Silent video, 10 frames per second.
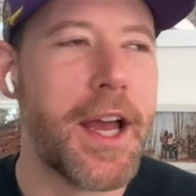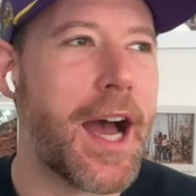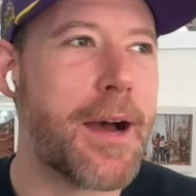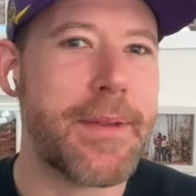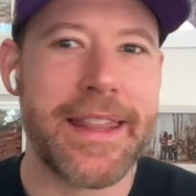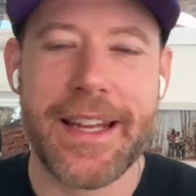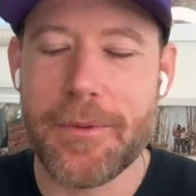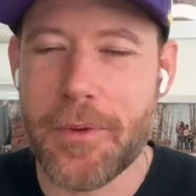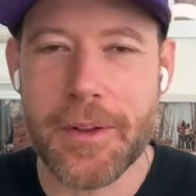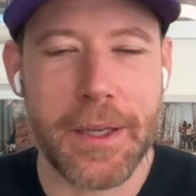And then
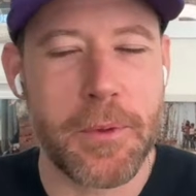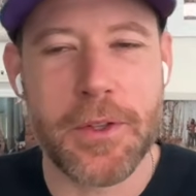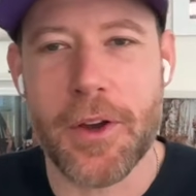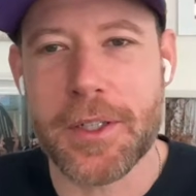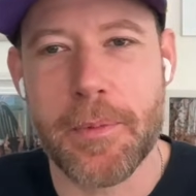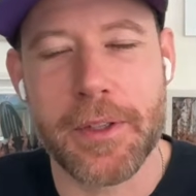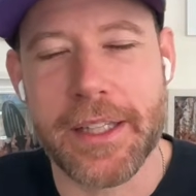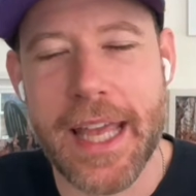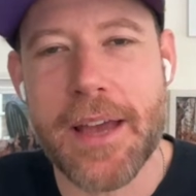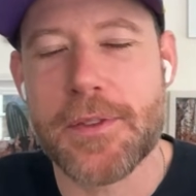up front, like we talked about,
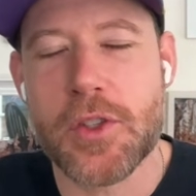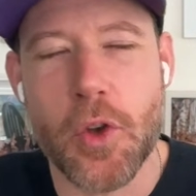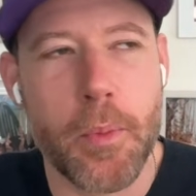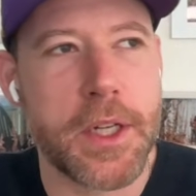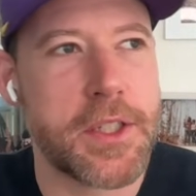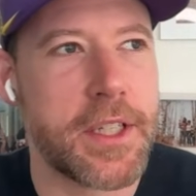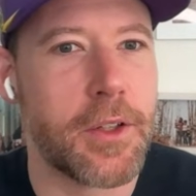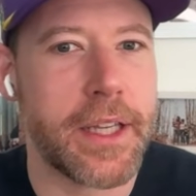like they have so much skill.